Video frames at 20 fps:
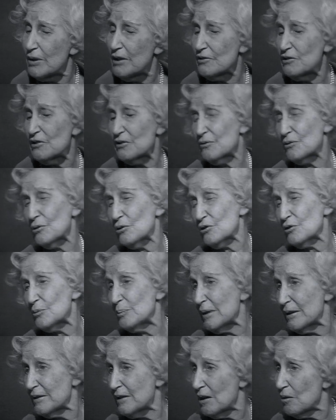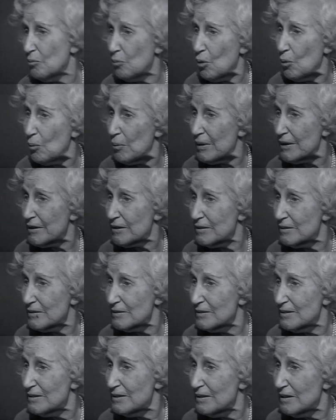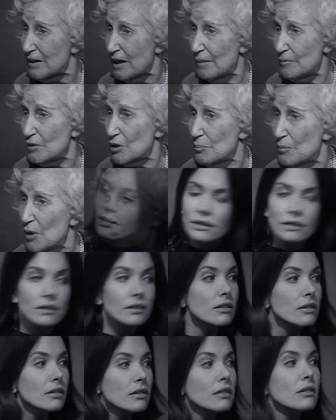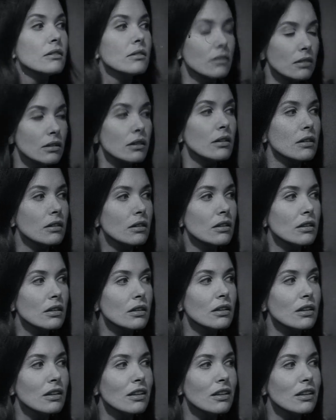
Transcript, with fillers: impressed, of course, by their war work. How and the moment war began, I,